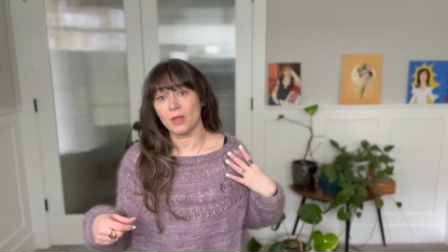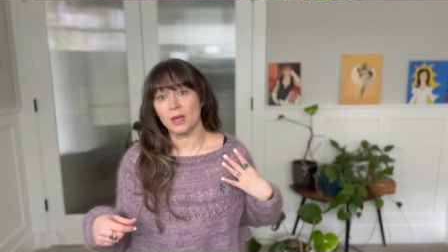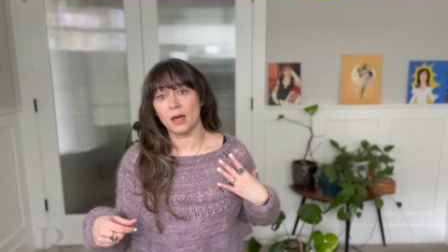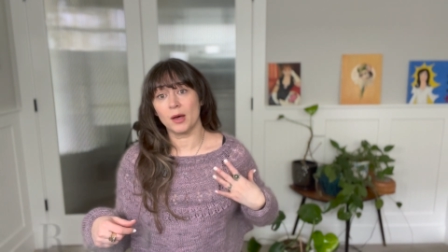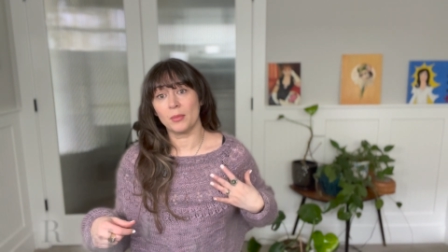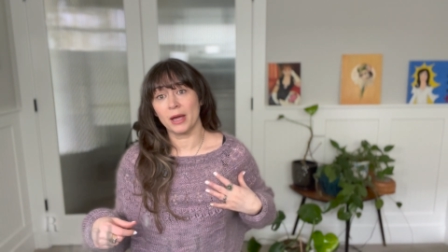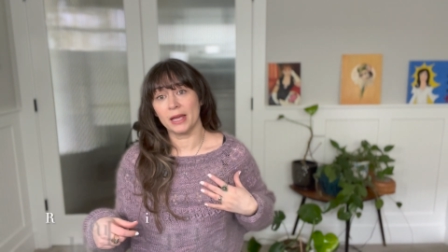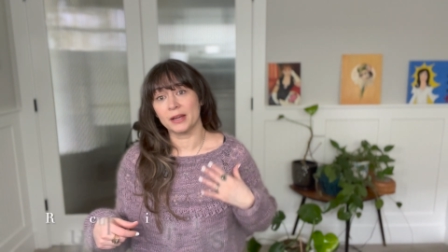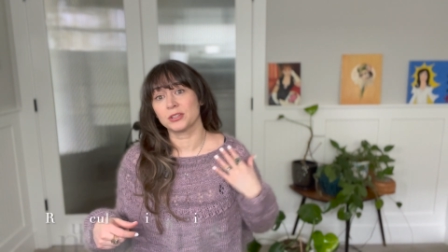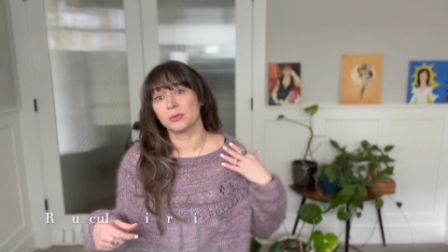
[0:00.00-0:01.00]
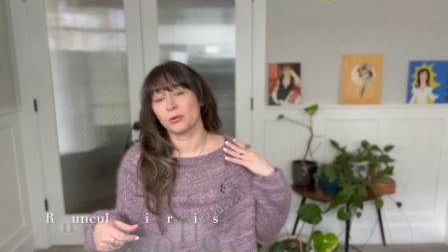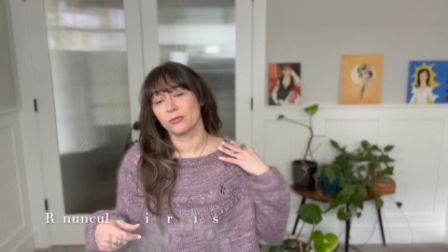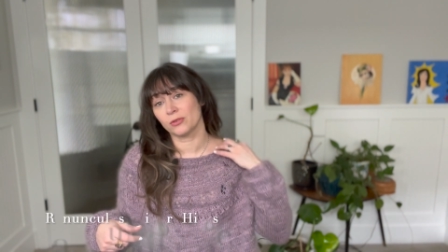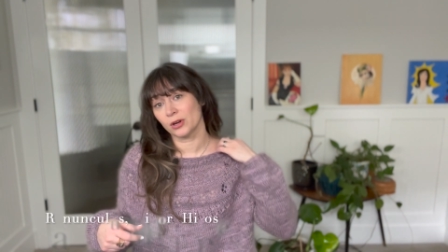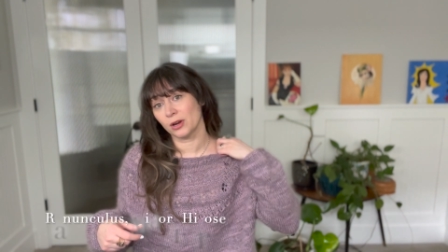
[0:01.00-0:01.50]
I actually
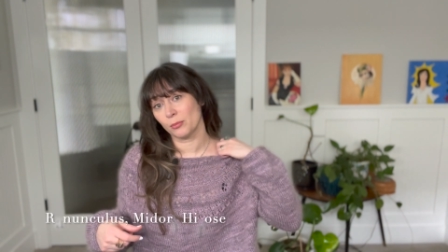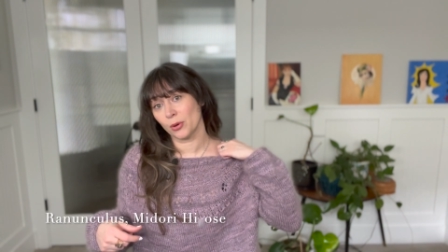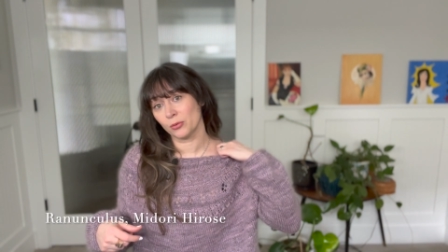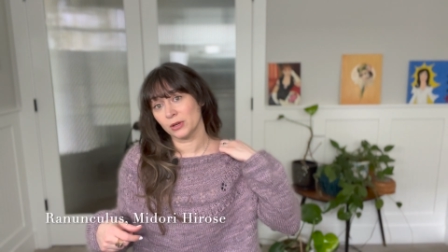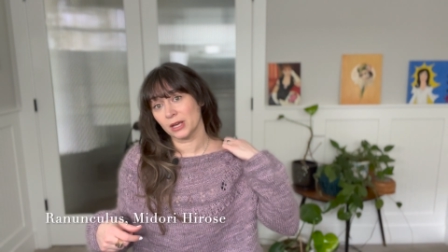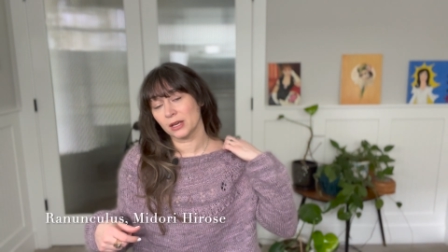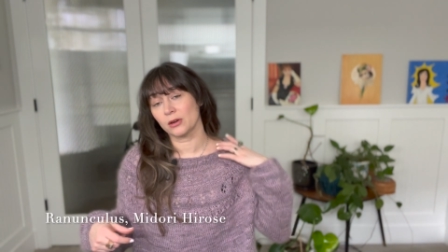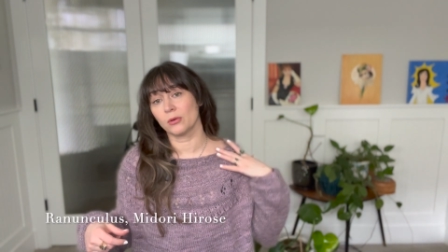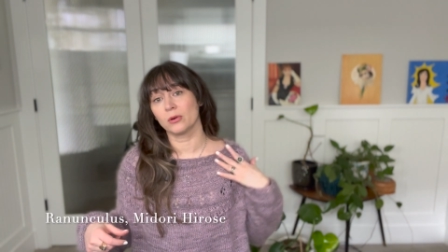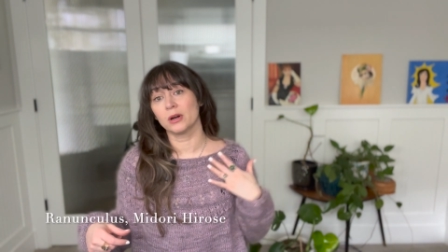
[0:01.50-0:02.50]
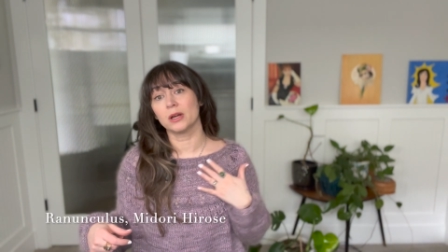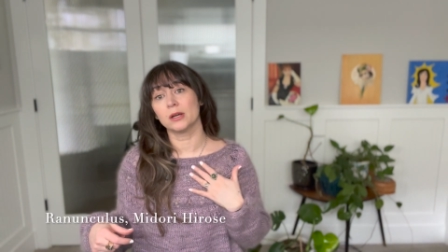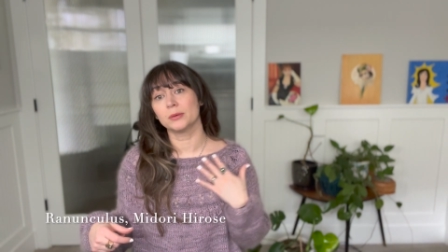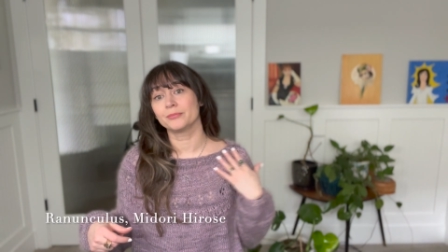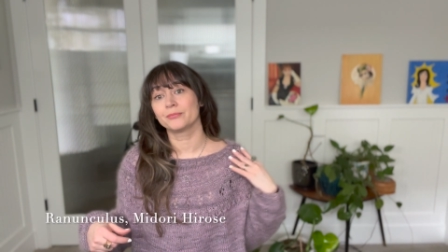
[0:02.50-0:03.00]
prefer a boat neck
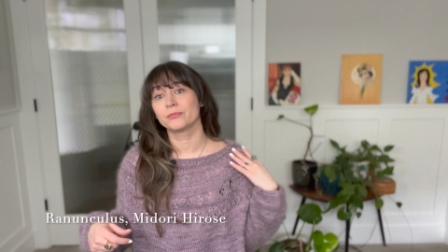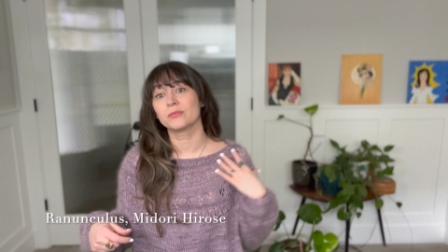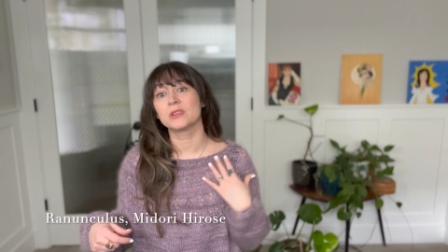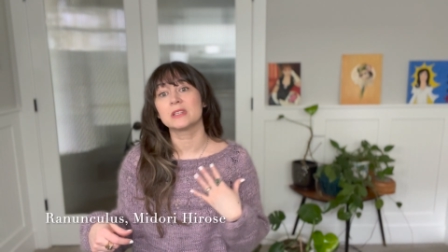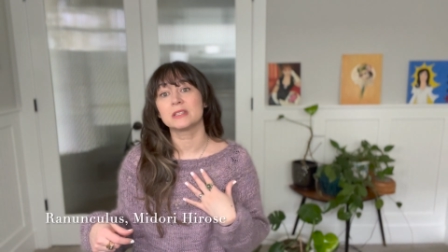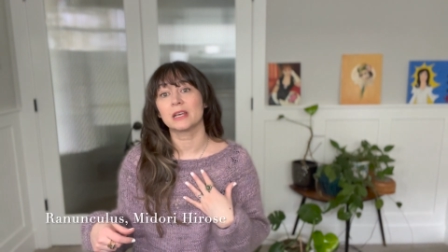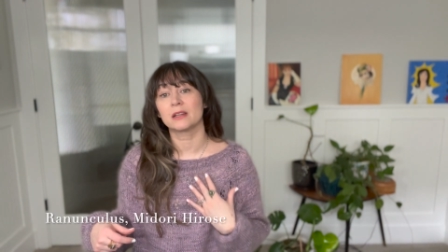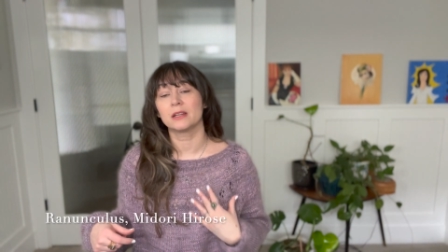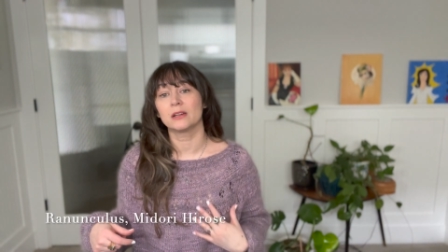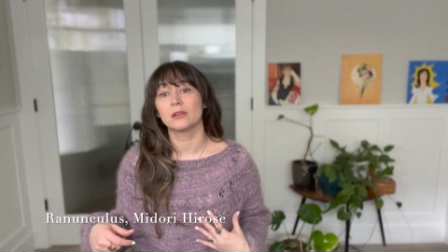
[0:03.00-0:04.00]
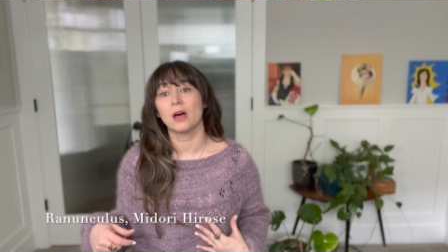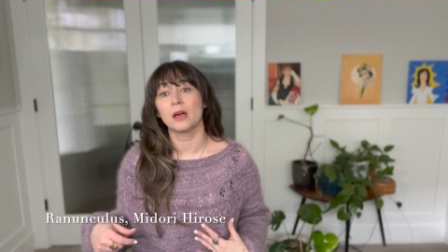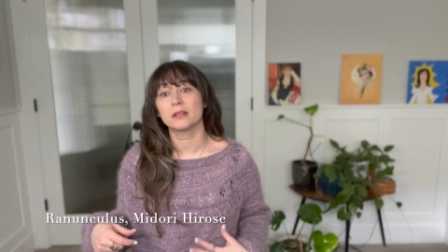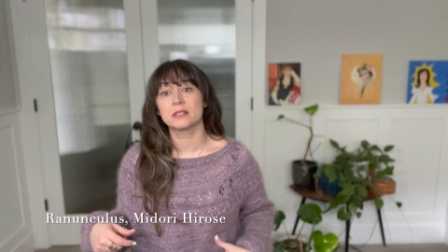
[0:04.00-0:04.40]
or this neckline a lot.